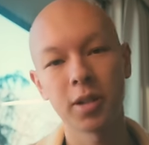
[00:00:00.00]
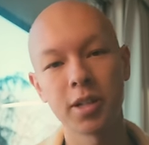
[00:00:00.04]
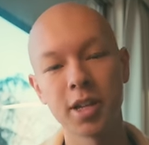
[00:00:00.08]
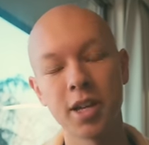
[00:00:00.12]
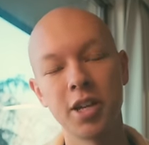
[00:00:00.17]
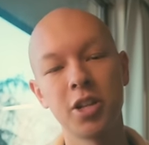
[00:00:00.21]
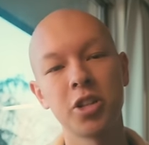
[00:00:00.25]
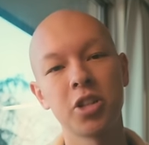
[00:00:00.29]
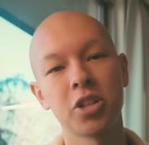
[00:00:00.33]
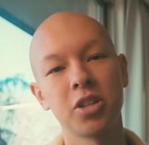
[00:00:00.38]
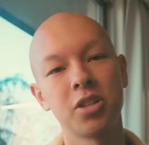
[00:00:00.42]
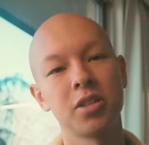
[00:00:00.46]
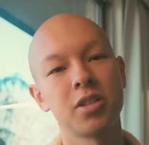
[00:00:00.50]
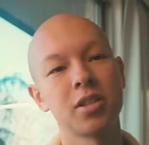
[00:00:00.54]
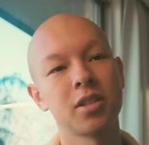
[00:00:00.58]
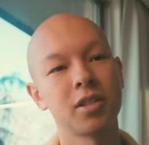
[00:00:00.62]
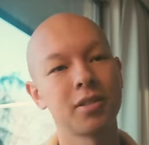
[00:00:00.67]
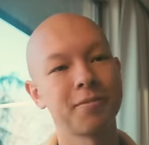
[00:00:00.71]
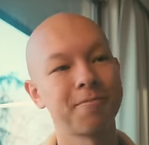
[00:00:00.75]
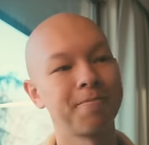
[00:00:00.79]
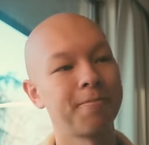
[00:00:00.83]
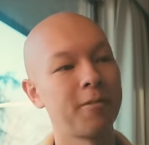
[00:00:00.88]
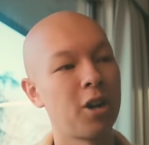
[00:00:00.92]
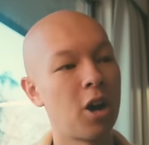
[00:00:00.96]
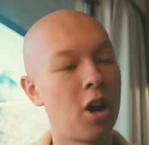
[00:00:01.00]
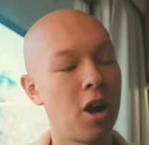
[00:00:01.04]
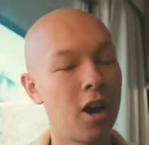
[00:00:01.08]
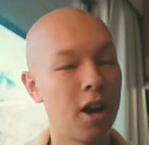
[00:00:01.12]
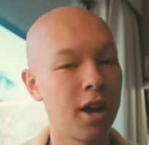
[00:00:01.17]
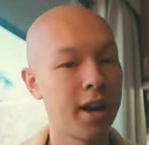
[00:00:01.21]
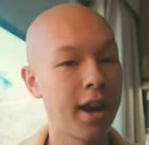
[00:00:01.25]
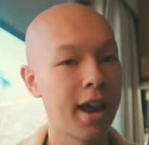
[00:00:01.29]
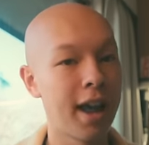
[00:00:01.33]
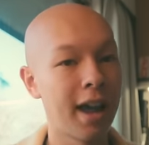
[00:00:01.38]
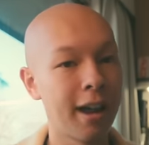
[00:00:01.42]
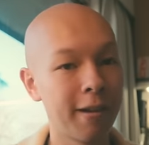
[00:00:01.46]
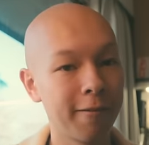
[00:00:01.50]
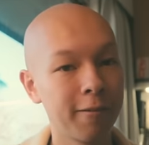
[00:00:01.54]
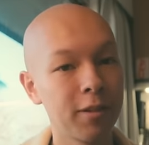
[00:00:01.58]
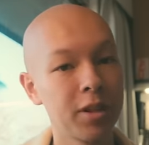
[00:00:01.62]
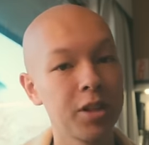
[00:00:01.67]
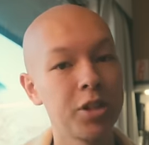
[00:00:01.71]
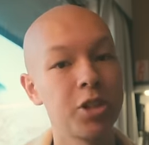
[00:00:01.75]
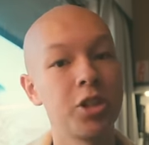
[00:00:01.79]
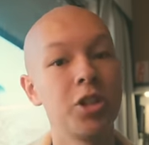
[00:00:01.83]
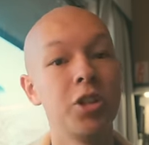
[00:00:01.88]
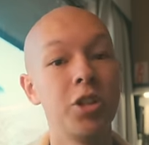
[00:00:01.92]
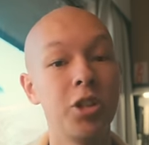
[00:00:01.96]
tensions on
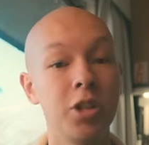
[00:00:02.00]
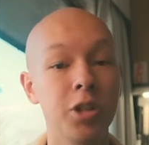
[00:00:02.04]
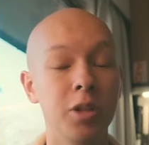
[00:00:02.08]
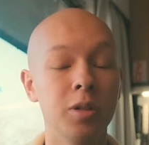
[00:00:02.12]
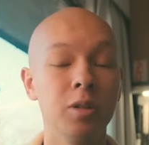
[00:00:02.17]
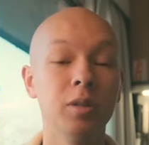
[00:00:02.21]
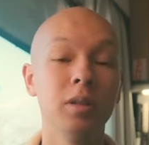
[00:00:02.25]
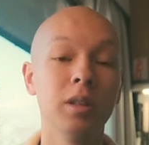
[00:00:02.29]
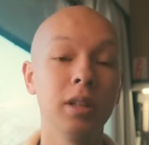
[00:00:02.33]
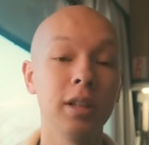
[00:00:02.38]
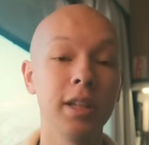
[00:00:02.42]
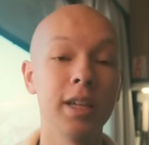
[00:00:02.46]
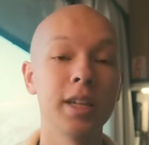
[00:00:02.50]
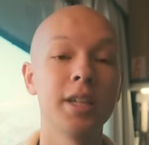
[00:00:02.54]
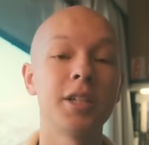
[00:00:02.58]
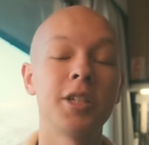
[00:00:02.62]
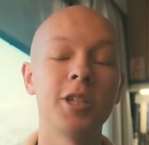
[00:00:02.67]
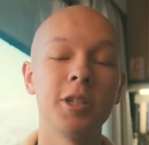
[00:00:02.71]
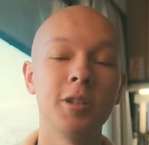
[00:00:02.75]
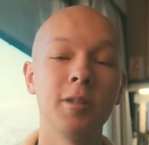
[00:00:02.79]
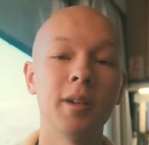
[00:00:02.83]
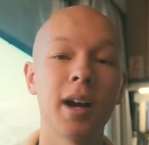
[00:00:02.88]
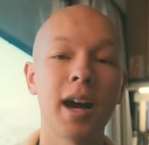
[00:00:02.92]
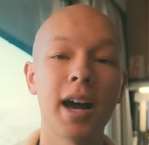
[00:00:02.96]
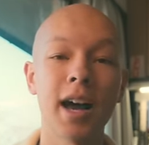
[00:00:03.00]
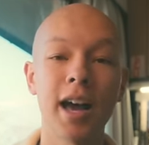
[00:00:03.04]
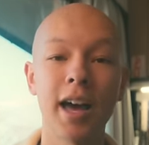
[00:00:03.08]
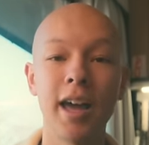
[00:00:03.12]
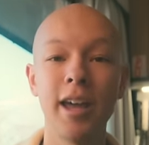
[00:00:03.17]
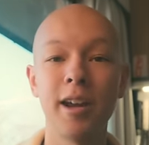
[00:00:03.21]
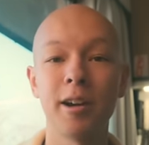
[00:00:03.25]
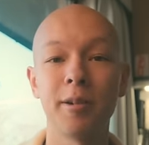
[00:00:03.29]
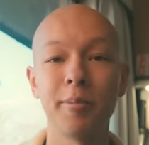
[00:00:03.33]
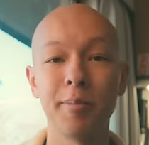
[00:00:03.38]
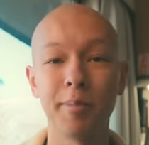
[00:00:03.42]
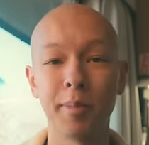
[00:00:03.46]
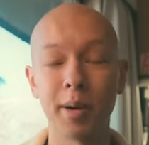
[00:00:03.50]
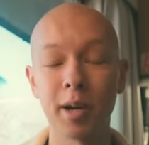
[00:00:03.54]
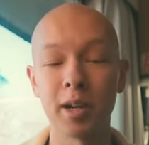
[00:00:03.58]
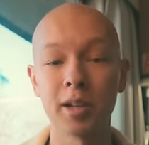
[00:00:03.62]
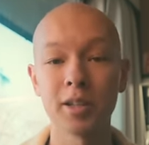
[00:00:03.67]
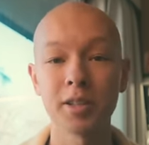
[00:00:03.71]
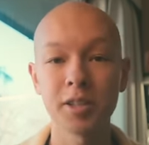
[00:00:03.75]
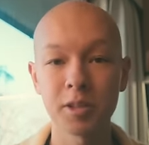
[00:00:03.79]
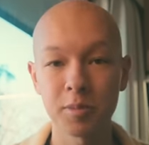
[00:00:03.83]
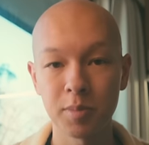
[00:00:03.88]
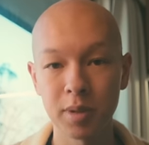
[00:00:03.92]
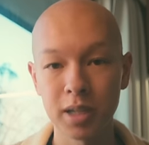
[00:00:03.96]
average do lead to higher ball
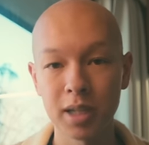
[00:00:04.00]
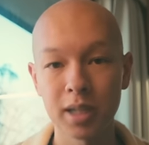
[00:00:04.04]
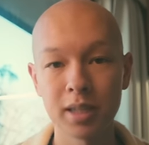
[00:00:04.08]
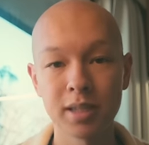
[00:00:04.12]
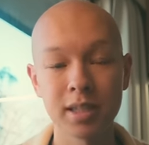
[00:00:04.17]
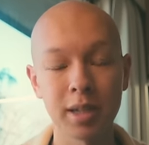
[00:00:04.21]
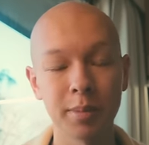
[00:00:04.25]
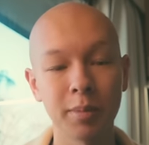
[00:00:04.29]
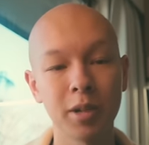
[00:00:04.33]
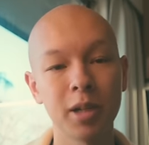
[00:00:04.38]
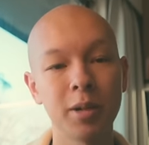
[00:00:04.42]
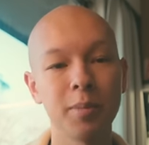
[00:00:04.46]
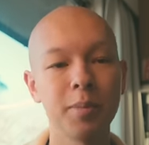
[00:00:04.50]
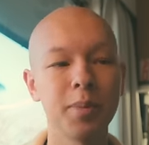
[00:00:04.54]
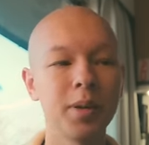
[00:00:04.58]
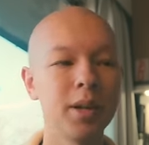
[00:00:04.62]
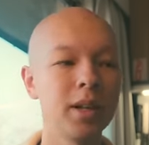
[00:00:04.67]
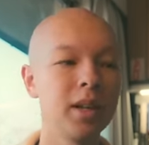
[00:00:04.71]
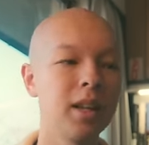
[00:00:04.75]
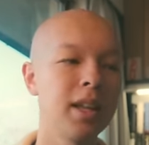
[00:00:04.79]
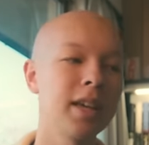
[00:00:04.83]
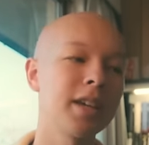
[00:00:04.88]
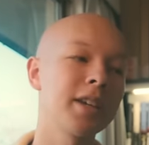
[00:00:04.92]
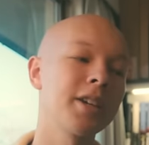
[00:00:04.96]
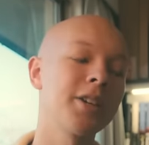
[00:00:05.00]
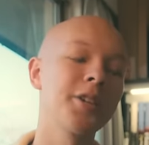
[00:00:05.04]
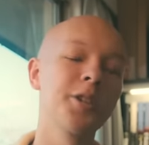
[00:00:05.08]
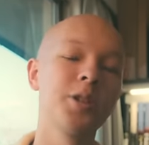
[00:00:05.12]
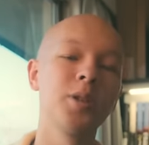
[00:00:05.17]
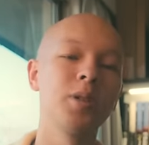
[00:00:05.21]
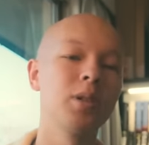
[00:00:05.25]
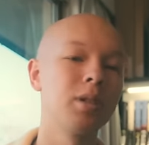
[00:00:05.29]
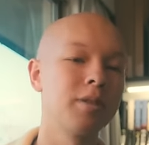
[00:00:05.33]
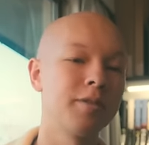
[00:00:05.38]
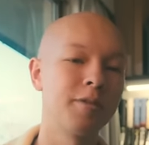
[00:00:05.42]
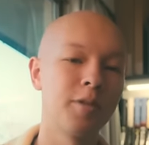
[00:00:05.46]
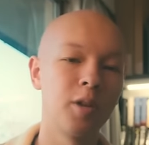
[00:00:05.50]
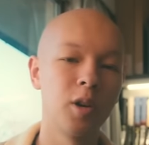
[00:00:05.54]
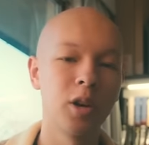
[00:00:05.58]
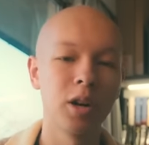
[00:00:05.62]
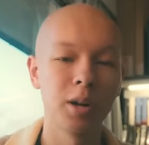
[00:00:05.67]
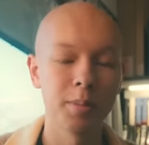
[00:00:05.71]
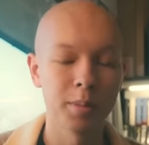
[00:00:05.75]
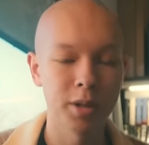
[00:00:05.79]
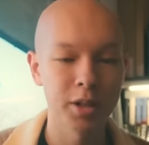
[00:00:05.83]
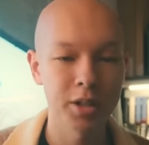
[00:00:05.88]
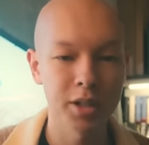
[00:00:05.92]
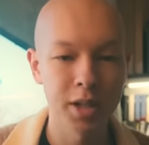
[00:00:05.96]
speeds, I'm gonna put like a Google
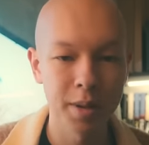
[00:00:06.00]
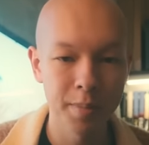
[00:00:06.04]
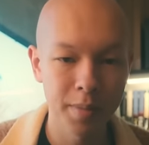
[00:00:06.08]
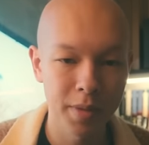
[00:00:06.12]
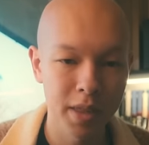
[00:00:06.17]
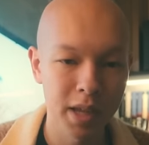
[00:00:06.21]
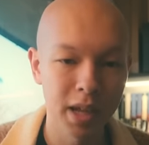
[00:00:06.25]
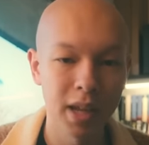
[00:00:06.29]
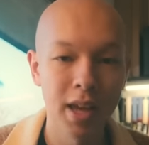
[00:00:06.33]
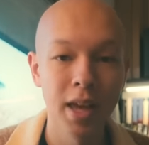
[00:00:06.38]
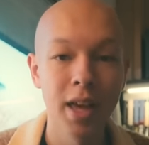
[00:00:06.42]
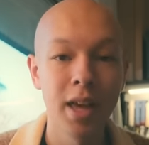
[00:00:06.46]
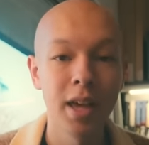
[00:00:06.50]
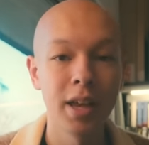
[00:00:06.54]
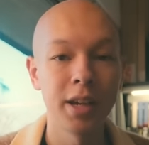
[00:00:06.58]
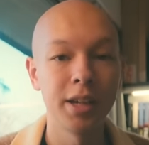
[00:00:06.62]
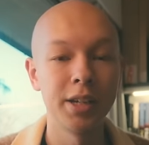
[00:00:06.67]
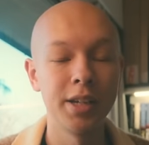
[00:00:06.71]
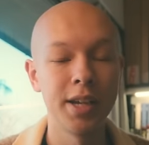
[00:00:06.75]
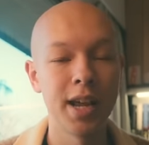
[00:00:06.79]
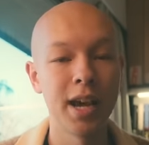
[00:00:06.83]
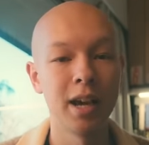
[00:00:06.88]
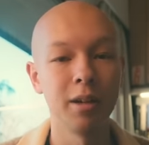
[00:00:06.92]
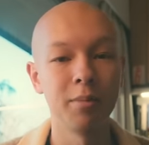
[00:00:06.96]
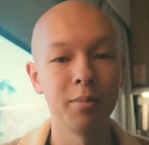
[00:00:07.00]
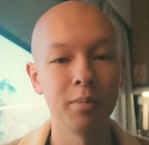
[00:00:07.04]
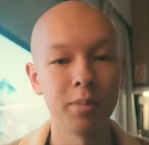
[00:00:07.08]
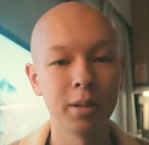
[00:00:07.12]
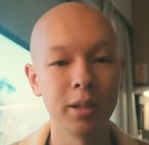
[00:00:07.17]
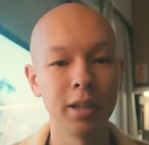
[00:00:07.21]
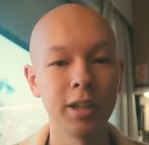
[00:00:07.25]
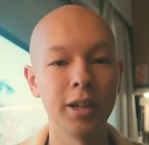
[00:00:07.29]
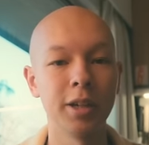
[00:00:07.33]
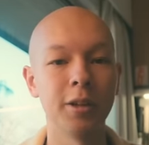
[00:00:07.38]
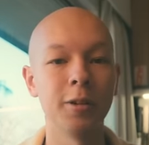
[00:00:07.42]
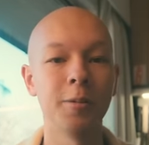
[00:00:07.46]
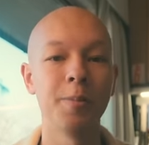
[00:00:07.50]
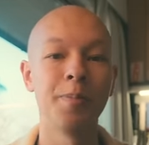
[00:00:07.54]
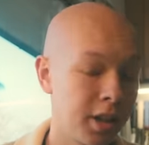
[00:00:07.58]
form or something down below.